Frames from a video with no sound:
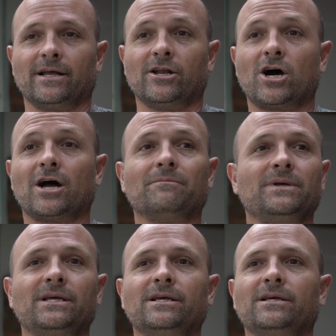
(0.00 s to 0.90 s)
Not
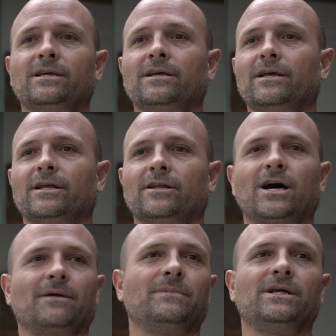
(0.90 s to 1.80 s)
me
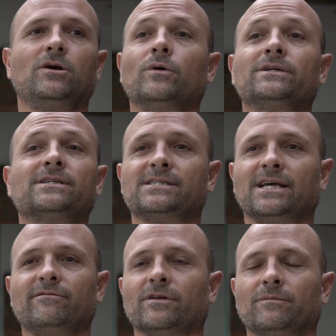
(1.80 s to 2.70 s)
going to
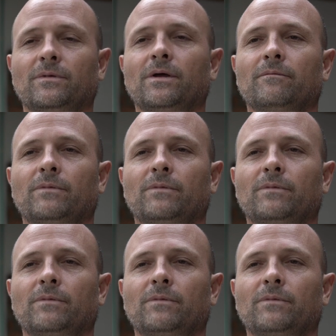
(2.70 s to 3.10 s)
save them,